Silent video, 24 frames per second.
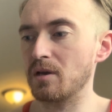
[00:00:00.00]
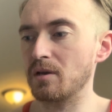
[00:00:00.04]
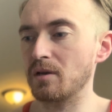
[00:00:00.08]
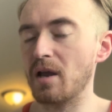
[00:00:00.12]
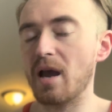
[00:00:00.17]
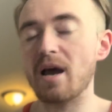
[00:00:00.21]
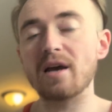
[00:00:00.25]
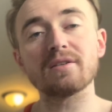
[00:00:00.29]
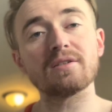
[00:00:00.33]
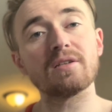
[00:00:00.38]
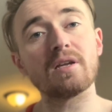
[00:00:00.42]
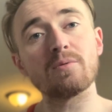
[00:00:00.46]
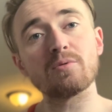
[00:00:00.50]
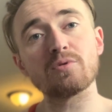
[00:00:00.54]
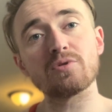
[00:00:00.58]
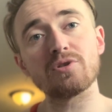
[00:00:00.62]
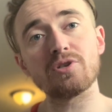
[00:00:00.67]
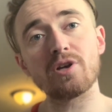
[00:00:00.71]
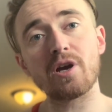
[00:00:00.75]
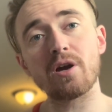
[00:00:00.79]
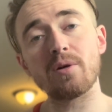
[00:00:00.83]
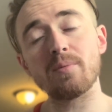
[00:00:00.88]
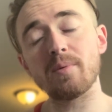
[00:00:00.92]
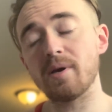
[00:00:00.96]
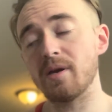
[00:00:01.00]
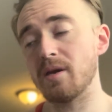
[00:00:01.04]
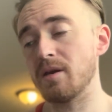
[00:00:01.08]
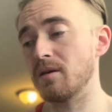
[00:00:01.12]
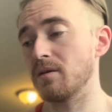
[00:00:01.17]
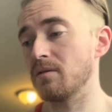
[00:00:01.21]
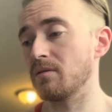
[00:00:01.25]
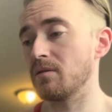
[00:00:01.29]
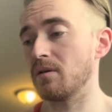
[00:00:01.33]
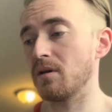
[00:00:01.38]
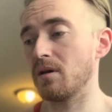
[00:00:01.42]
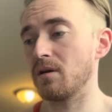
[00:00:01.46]
guy's name is Jeremy.
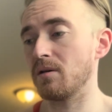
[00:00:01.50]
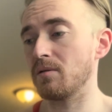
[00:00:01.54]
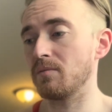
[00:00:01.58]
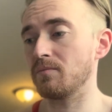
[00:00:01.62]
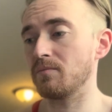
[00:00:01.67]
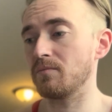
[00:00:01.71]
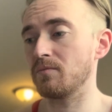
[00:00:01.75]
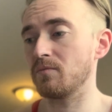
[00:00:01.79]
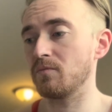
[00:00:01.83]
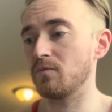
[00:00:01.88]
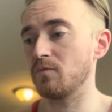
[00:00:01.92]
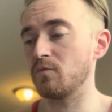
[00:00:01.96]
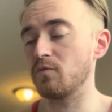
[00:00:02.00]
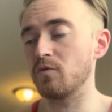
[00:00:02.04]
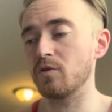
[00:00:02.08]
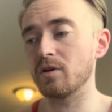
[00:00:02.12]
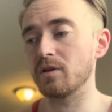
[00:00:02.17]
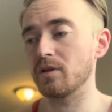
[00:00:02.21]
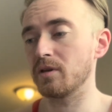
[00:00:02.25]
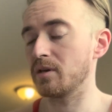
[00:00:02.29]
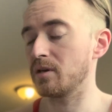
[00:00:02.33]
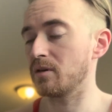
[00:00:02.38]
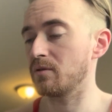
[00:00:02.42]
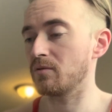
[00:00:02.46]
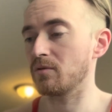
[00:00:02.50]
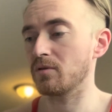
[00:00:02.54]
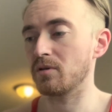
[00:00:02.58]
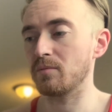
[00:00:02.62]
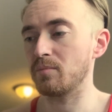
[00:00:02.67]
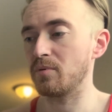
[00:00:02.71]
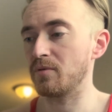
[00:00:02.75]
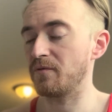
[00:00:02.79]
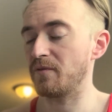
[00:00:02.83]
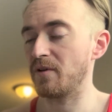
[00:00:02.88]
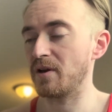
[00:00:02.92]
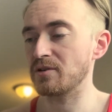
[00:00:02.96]
Really, really
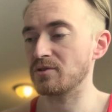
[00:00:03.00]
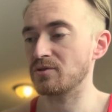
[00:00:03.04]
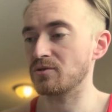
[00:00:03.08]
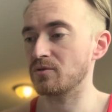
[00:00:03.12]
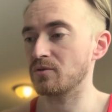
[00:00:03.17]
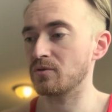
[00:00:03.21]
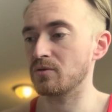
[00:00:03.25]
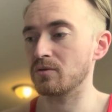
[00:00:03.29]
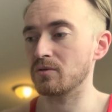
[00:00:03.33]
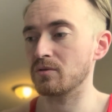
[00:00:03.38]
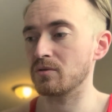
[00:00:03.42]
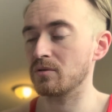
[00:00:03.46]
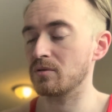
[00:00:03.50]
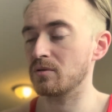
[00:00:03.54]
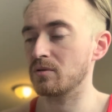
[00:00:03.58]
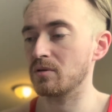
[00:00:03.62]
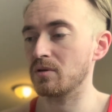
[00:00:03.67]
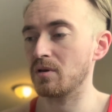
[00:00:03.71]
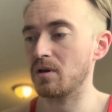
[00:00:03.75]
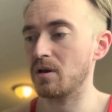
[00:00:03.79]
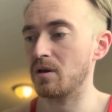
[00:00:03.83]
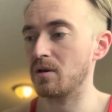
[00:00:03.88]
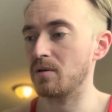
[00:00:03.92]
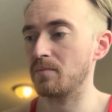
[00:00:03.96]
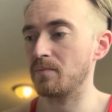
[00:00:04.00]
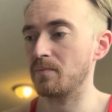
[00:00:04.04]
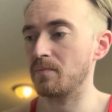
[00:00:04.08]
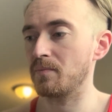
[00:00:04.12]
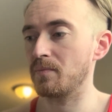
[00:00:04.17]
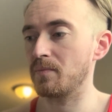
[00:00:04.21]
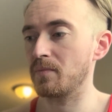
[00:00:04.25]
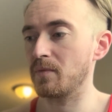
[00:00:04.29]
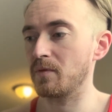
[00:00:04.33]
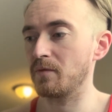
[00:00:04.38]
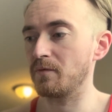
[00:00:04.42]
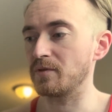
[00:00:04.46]
professional
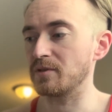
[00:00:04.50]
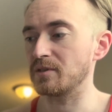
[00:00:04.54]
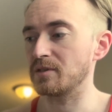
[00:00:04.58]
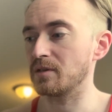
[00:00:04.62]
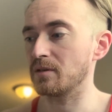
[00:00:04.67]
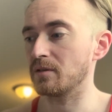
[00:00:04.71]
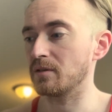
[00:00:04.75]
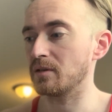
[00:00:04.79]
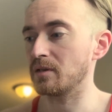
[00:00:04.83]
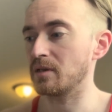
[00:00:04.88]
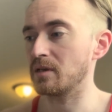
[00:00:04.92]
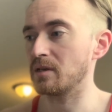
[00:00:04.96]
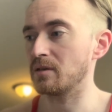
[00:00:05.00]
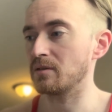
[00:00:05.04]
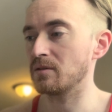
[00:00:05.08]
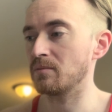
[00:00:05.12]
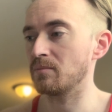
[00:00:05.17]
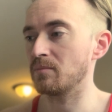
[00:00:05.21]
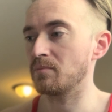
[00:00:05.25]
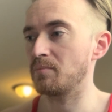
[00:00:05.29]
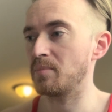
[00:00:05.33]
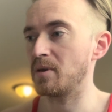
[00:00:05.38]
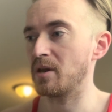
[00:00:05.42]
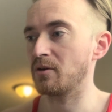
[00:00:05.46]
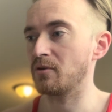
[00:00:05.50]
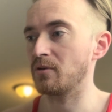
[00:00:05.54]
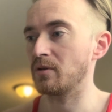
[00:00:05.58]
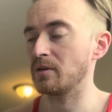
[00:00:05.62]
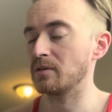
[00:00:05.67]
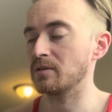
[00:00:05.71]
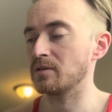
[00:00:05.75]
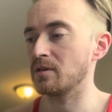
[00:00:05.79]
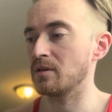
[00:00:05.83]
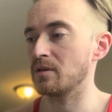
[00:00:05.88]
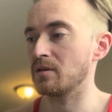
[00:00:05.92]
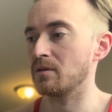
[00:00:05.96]
facility in
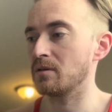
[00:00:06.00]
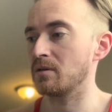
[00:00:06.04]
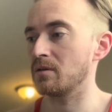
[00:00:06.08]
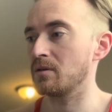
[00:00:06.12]
Pickerington.